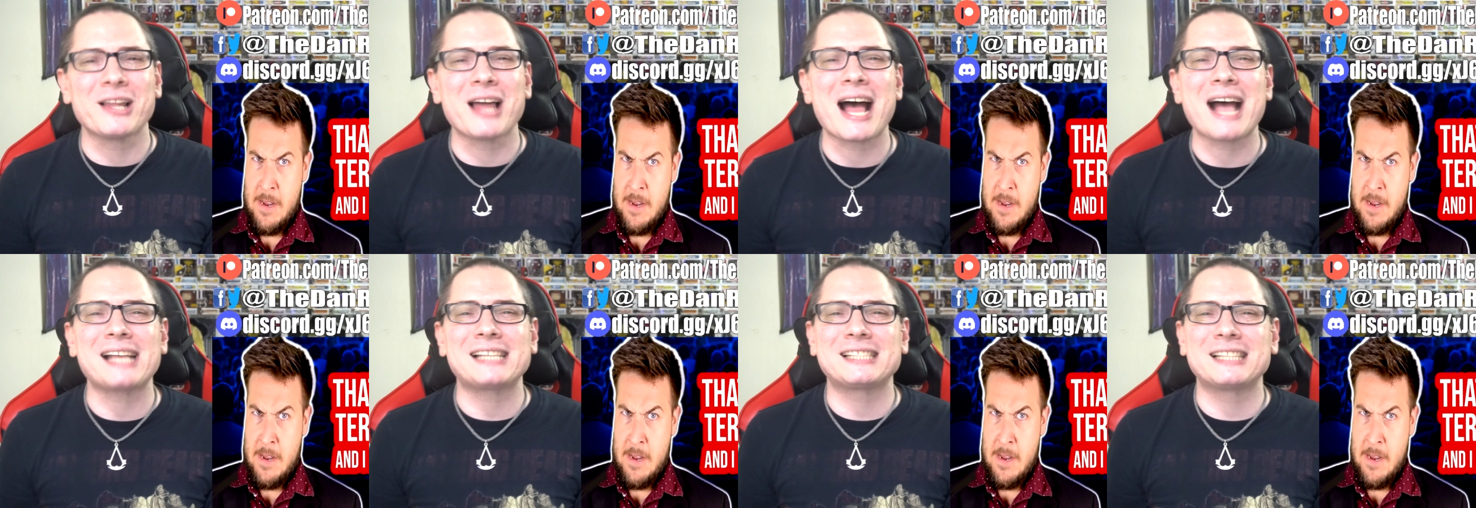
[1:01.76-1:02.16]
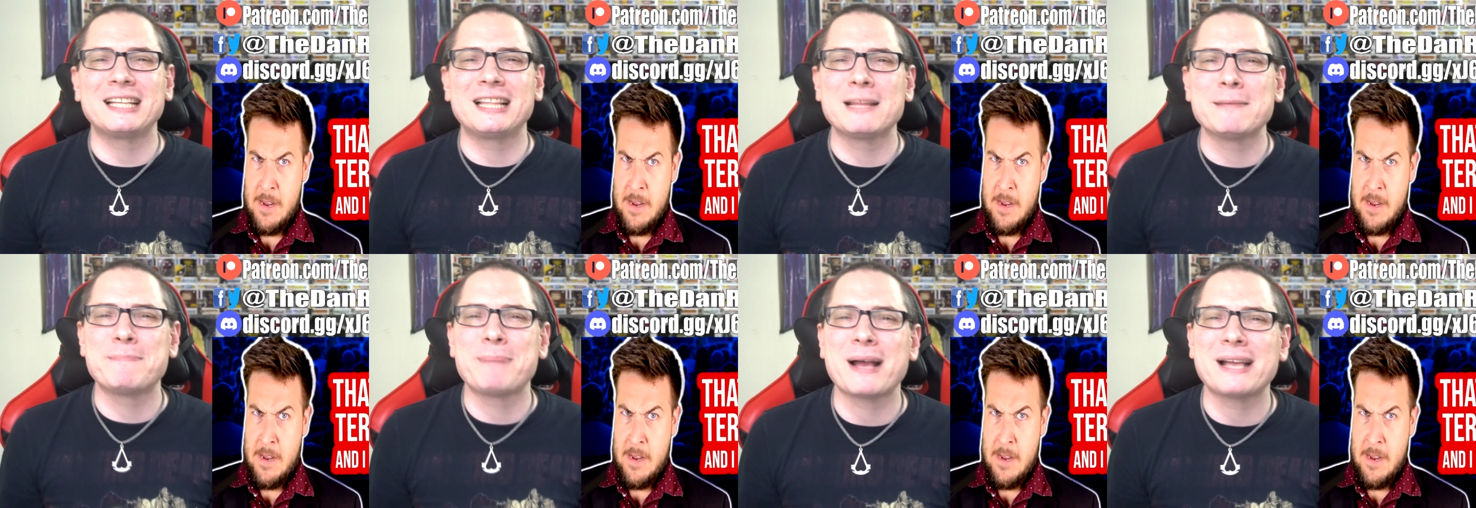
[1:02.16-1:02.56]
Speaker 1: lastly,
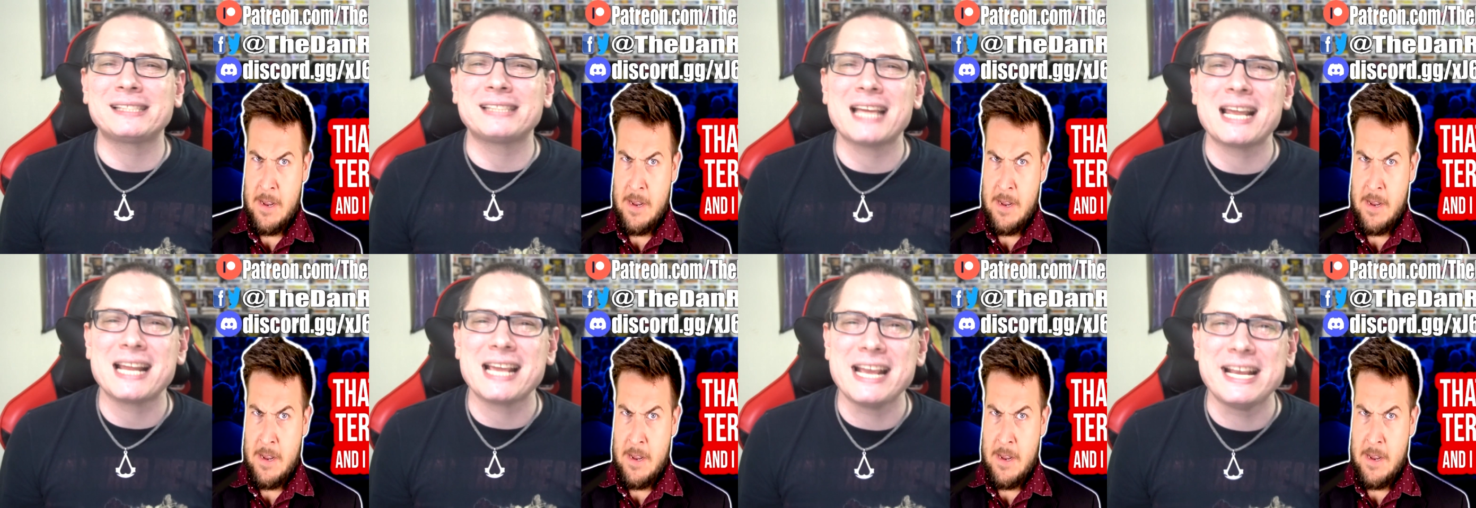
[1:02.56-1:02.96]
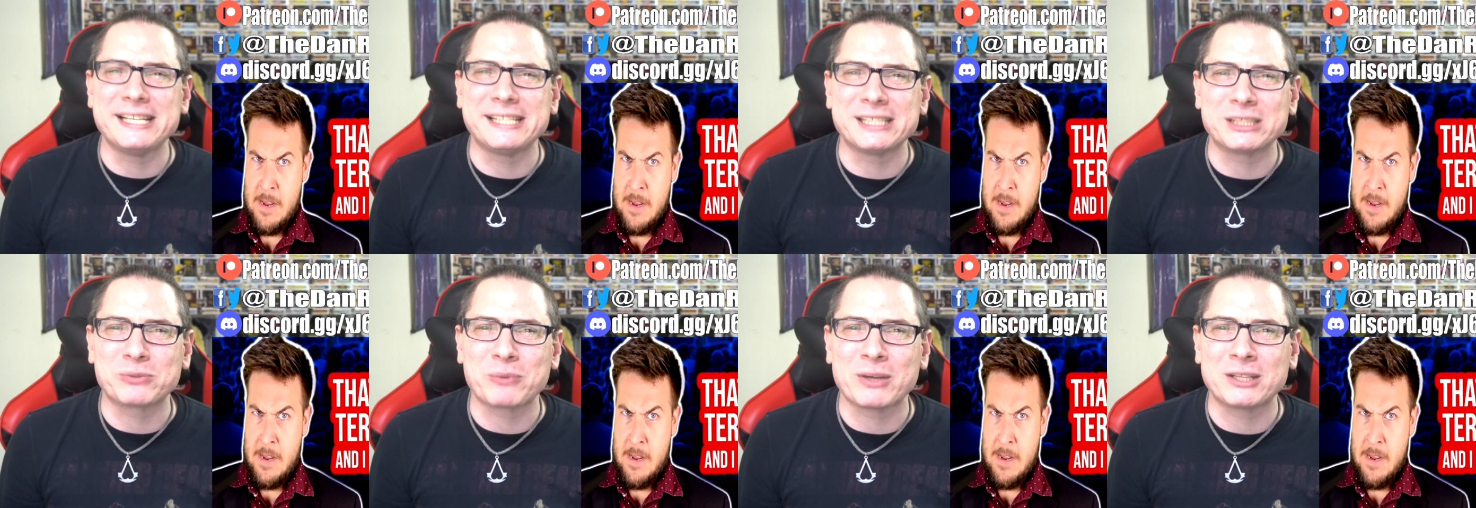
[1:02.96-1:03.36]
the best and
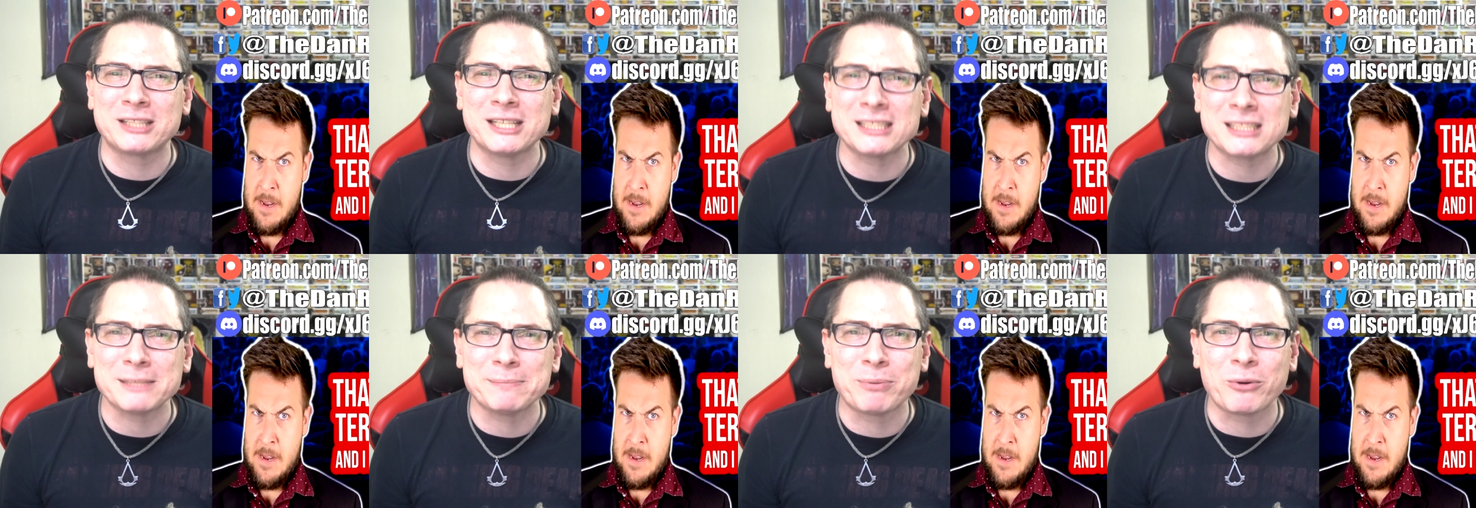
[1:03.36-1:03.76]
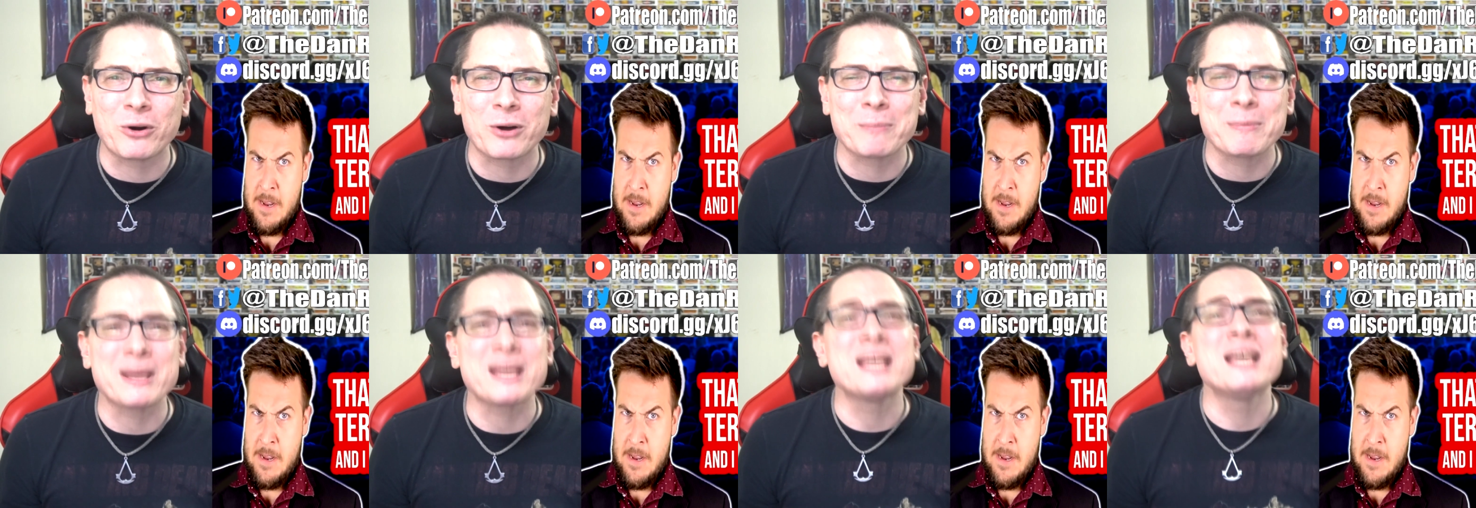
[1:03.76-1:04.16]
easiest way to
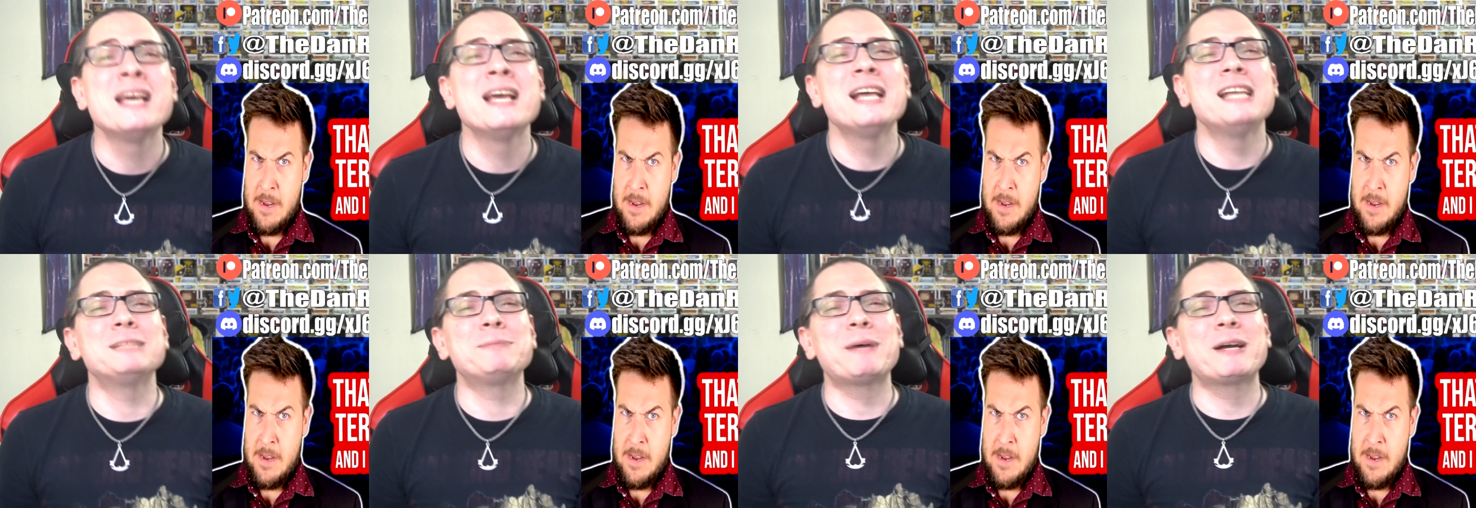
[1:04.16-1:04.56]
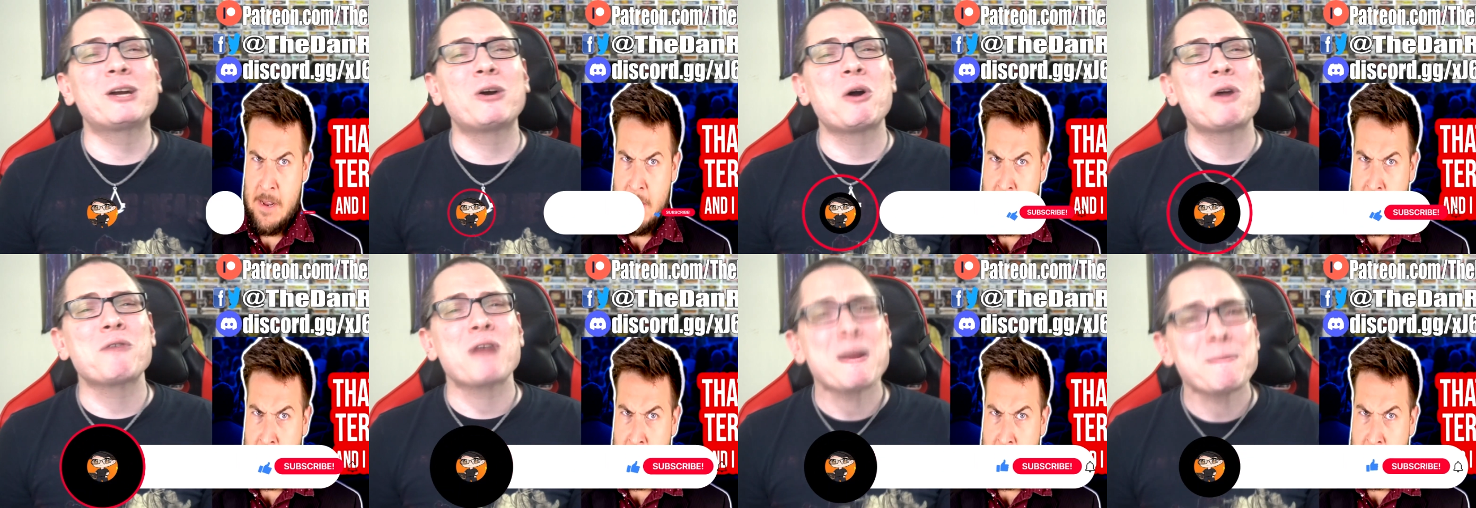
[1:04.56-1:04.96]
support me is by
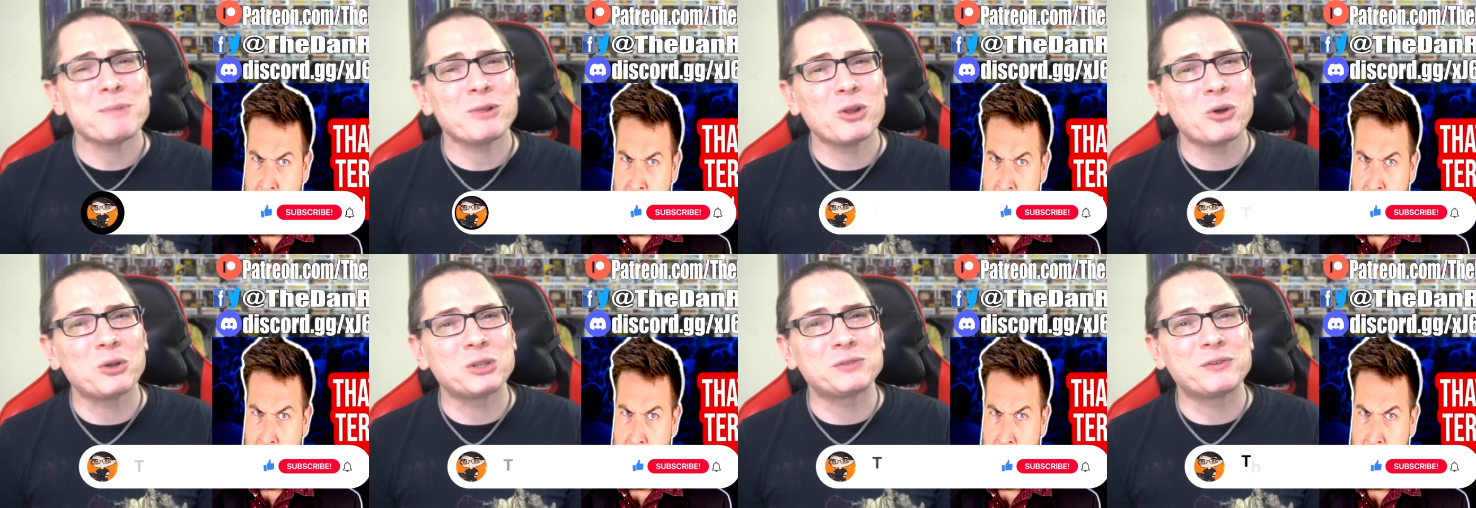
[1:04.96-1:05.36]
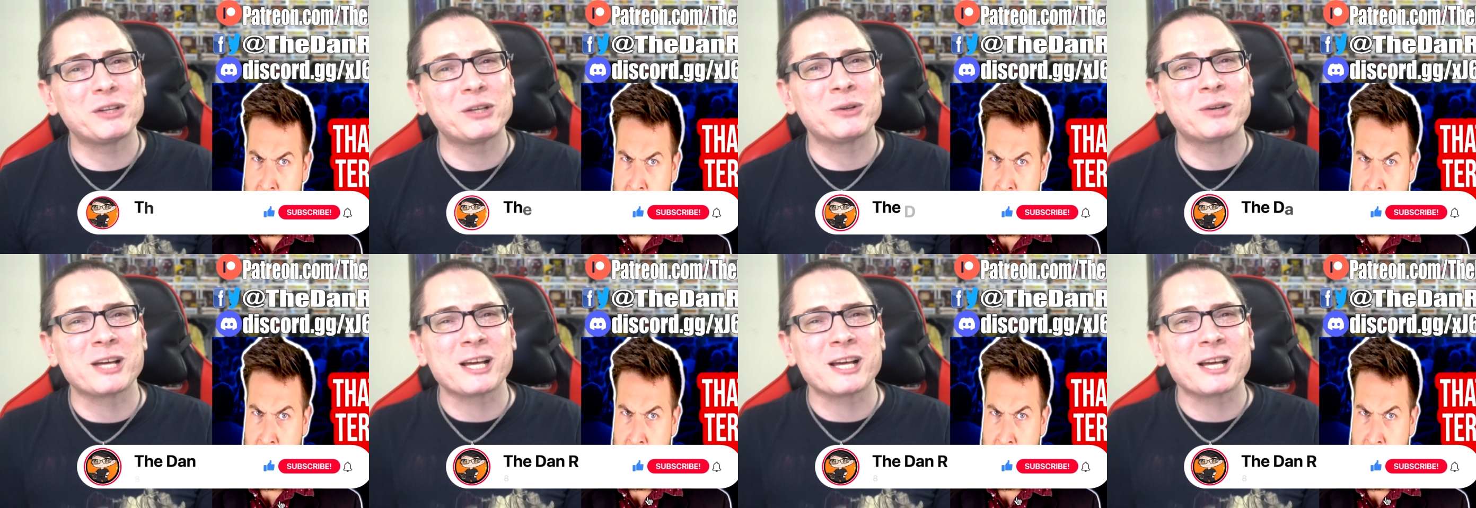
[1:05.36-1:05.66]
going right below this video,